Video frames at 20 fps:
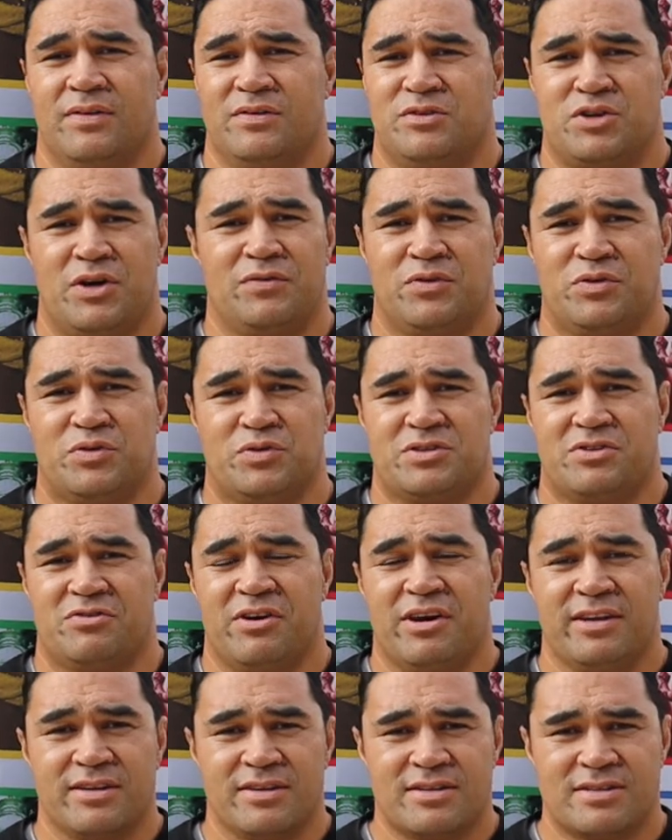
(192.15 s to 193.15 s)
Traffic was
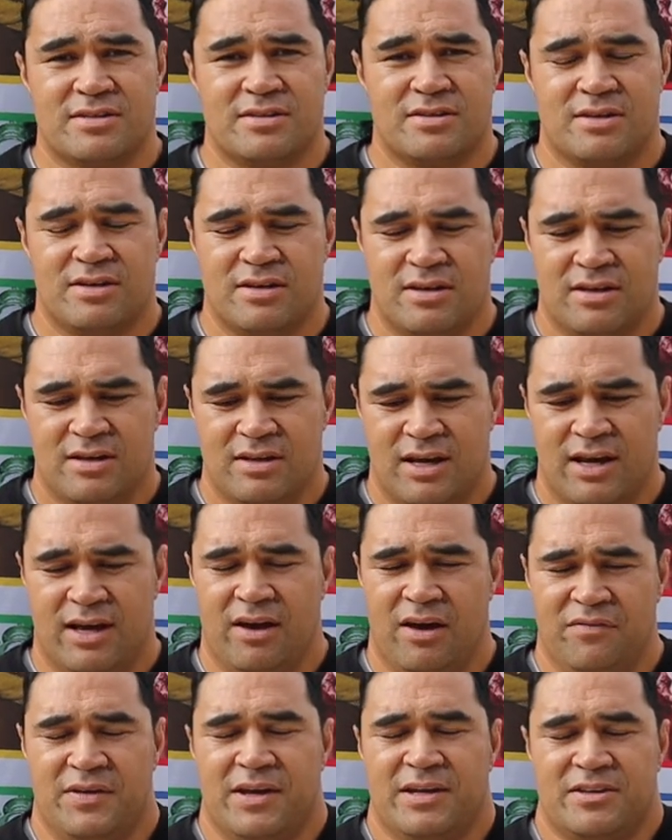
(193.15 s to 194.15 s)
horrendous.
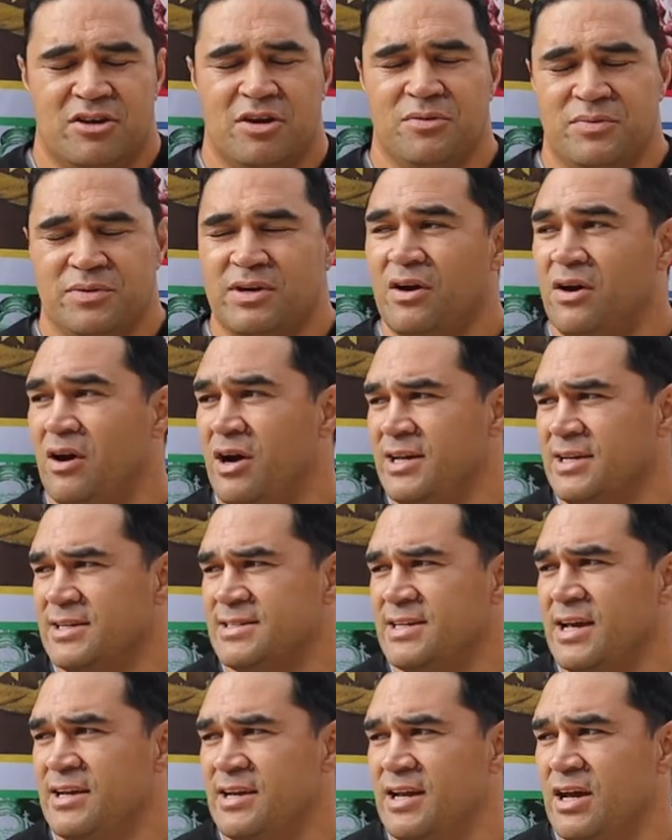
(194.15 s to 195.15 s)
At that time, you know, I
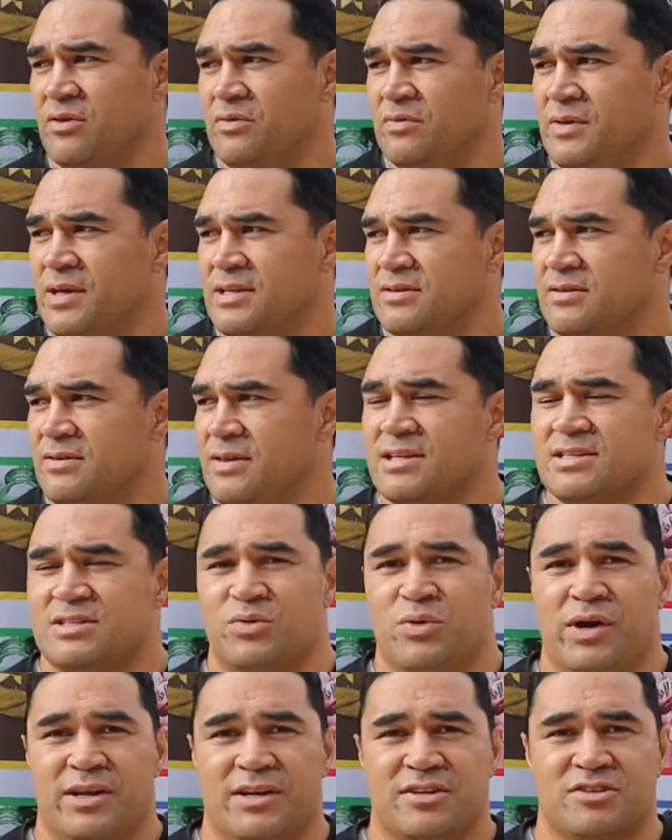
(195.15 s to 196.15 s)
understand now that that's the
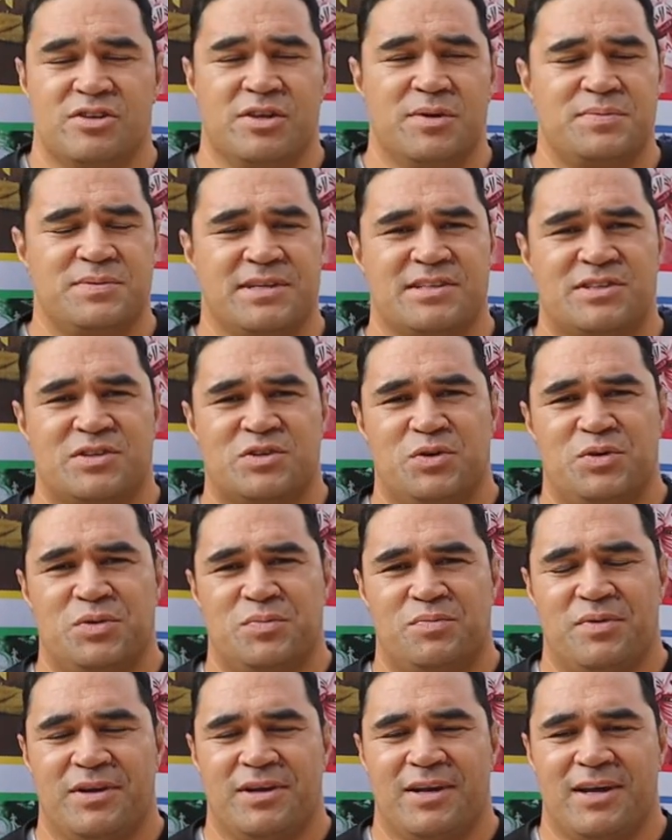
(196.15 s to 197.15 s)
way it is on M62.
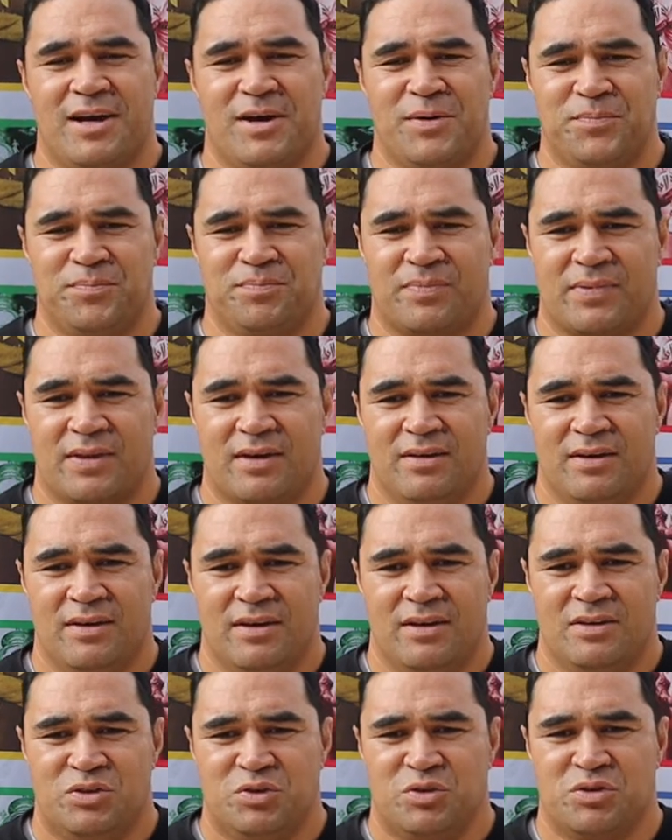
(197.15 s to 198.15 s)
But
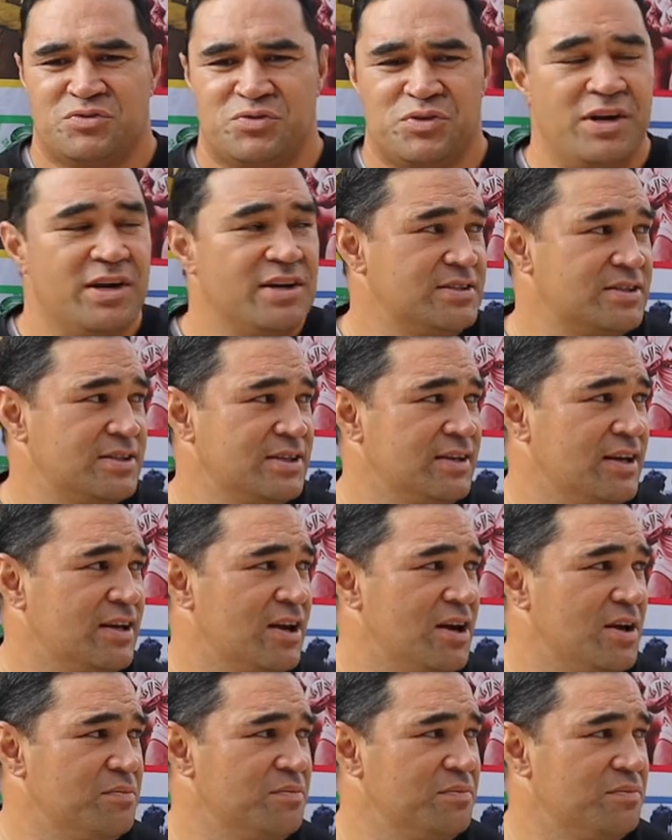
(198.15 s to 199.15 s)
it took us 3 hours to get
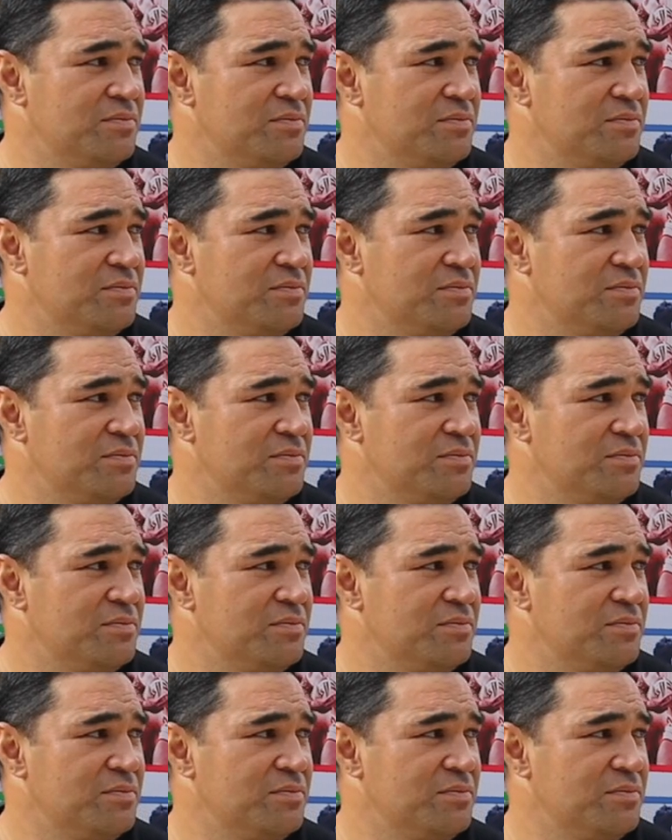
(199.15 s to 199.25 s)
in.